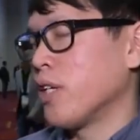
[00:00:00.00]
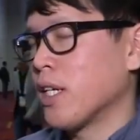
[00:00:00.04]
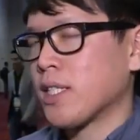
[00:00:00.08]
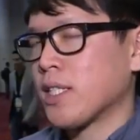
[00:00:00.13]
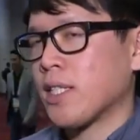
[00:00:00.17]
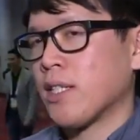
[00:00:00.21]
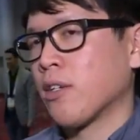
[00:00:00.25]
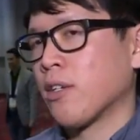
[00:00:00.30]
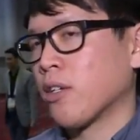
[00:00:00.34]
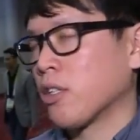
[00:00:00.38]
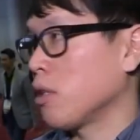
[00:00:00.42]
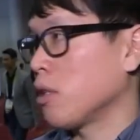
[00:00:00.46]

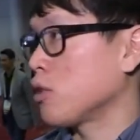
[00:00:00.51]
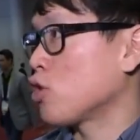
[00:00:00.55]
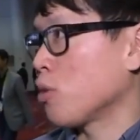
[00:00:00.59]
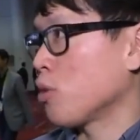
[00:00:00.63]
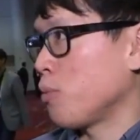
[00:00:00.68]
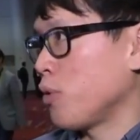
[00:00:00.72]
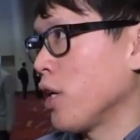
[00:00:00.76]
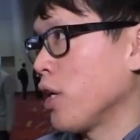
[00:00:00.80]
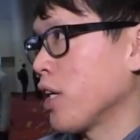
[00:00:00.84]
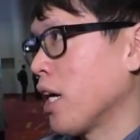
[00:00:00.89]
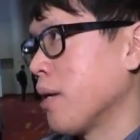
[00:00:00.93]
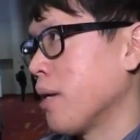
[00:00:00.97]
necessarily, the
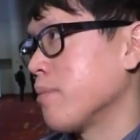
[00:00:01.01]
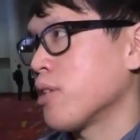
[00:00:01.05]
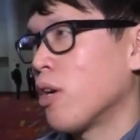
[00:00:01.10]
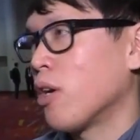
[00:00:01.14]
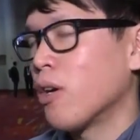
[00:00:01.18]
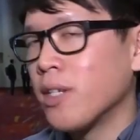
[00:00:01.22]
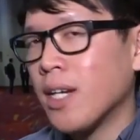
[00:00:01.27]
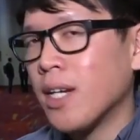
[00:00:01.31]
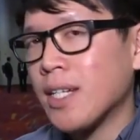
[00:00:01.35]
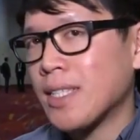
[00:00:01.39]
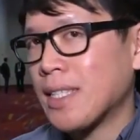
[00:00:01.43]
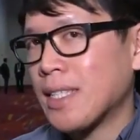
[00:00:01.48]
AAA games
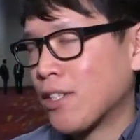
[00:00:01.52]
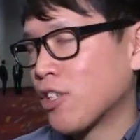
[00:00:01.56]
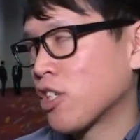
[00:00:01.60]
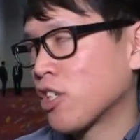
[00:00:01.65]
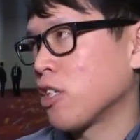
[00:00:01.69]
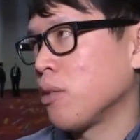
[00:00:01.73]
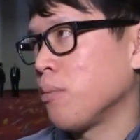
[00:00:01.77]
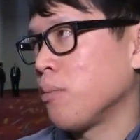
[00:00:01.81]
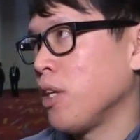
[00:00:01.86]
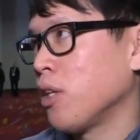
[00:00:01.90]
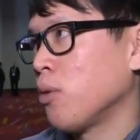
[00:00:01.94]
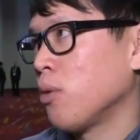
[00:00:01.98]
aren't necessarily
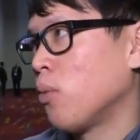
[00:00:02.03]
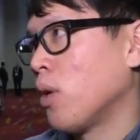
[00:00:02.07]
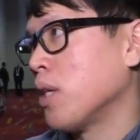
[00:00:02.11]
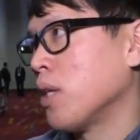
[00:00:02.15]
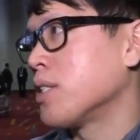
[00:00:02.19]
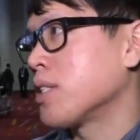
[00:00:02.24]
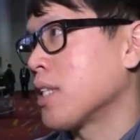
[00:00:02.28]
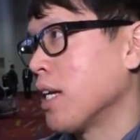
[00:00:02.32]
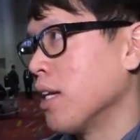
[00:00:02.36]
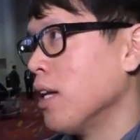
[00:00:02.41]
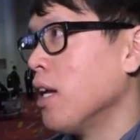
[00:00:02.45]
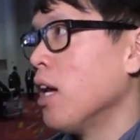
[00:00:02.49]
going to be the
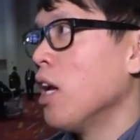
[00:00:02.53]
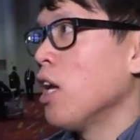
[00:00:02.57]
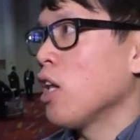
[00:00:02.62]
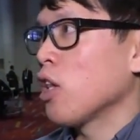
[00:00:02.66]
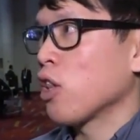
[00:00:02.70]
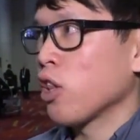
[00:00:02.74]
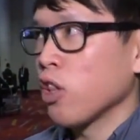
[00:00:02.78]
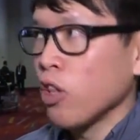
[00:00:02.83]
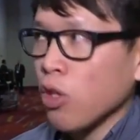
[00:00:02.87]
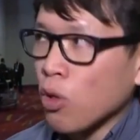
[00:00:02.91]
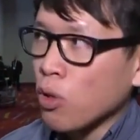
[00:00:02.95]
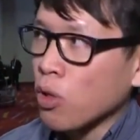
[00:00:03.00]
ones that
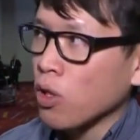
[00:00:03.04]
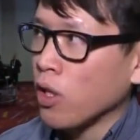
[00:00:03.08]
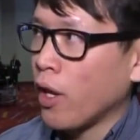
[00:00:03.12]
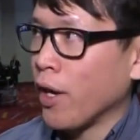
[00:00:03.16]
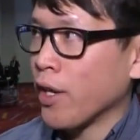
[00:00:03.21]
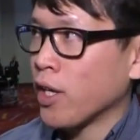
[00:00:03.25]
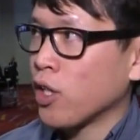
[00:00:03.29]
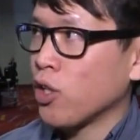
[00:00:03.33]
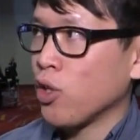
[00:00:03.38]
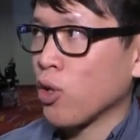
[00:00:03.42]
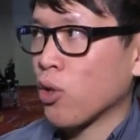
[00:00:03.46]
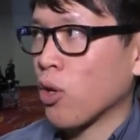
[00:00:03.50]
look
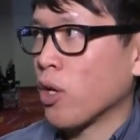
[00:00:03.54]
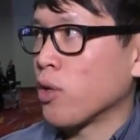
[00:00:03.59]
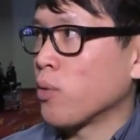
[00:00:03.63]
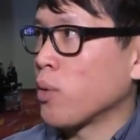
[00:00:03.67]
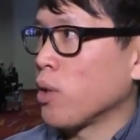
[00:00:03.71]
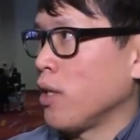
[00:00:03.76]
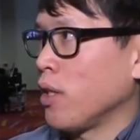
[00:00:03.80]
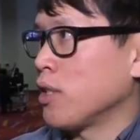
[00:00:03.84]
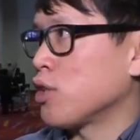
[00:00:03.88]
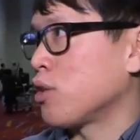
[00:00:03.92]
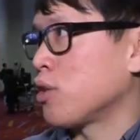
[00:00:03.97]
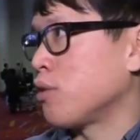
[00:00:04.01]
like your
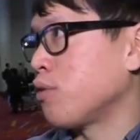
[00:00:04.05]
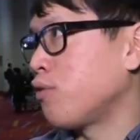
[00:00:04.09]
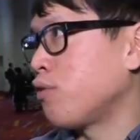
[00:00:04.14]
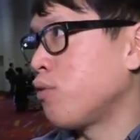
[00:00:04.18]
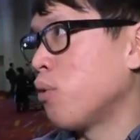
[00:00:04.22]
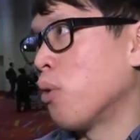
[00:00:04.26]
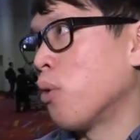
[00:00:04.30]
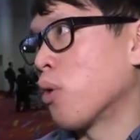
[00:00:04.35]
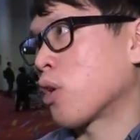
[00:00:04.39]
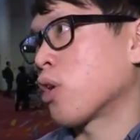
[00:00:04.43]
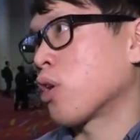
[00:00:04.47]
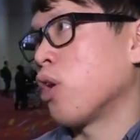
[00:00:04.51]
Unreal Engine
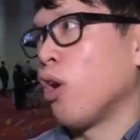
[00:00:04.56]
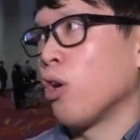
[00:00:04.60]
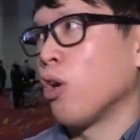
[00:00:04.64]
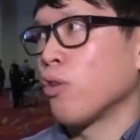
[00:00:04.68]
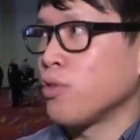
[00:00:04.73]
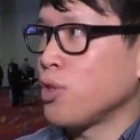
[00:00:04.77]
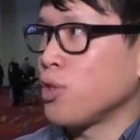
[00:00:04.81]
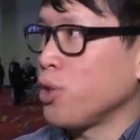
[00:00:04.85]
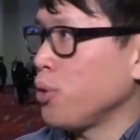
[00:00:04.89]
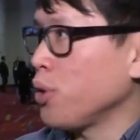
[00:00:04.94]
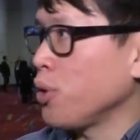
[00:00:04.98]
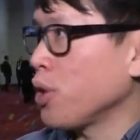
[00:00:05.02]
4 Call
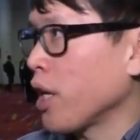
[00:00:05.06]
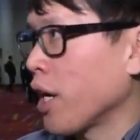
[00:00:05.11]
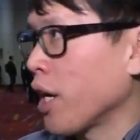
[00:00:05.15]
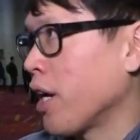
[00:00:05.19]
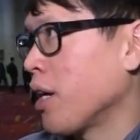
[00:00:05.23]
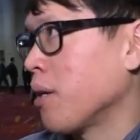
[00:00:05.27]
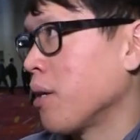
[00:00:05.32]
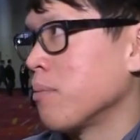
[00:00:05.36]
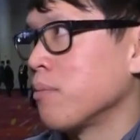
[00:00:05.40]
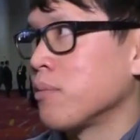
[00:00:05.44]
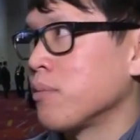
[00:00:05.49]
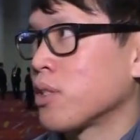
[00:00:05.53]
of Duty
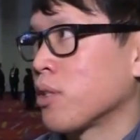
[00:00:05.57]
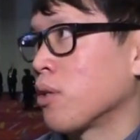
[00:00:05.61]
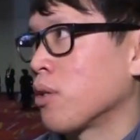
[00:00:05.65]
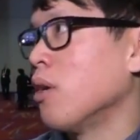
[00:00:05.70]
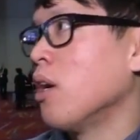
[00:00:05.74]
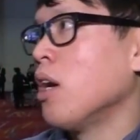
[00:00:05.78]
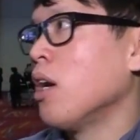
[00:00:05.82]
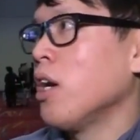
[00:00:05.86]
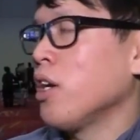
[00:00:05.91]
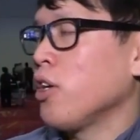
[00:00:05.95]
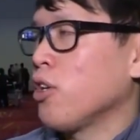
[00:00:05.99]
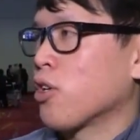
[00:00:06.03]
games or
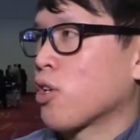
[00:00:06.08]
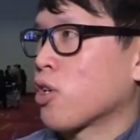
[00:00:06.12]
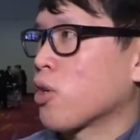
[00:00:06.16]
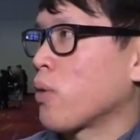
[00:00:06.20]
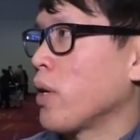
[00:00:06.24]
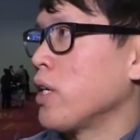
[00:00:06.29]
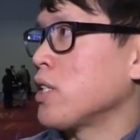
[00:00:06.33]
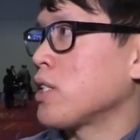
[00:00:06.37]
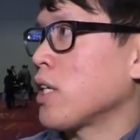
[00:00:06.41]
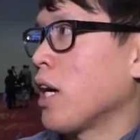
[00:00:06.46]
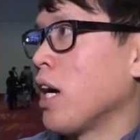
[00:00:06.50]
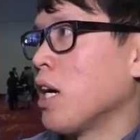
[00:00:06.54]
your
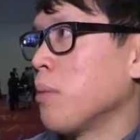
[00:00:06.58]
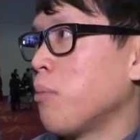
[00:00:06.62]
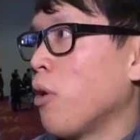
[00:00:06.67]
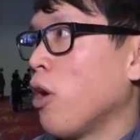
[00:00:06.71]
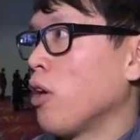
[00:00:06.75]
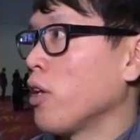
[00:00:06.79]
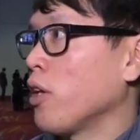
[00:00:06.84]
crazy high poly.